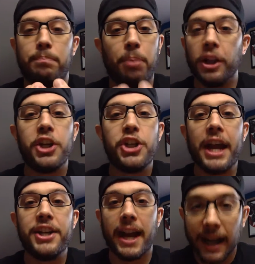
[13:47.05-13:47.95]
Pull a
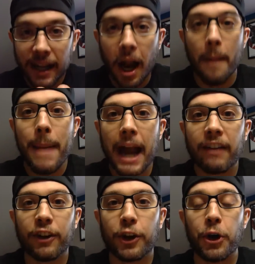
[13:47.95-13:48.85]
JJ, come back
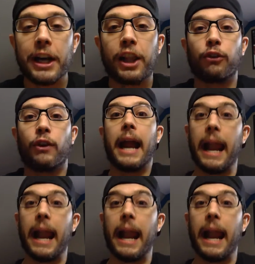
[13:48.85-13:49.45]
for Creed 3,